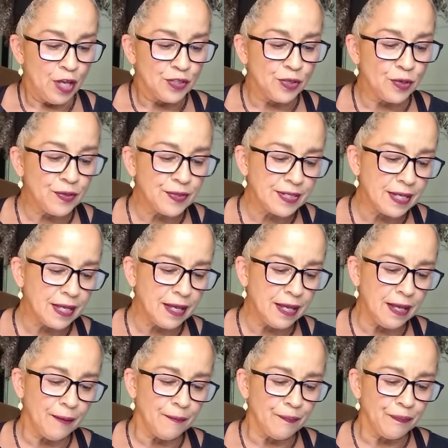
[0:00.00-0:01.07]
So you
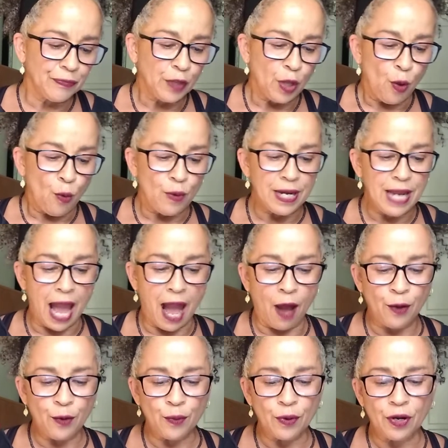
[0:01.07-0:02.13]
see, when
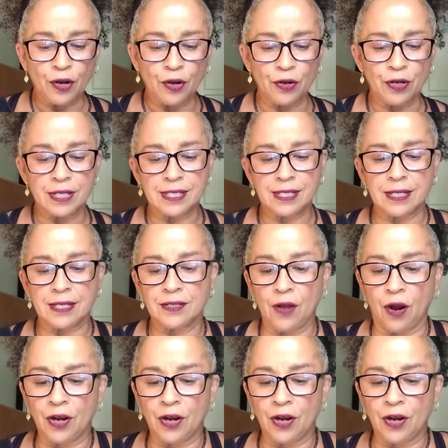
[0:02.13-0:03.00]
outer occurrences